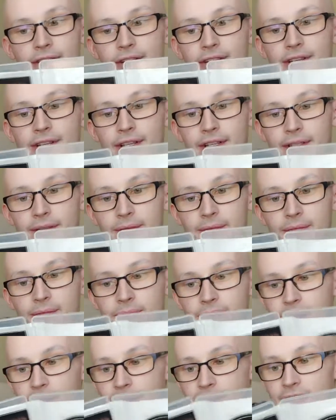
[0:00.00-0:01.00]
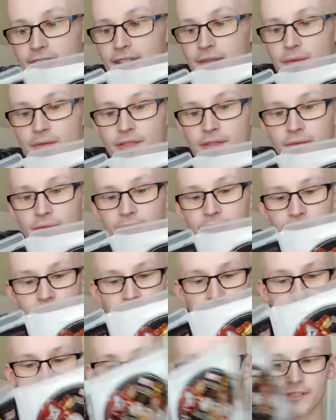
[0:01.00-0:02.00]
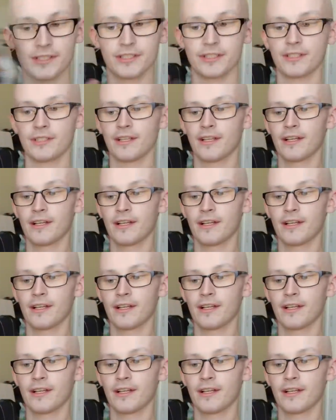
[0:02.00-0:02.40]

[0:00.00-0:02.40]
the disc was in really good condition.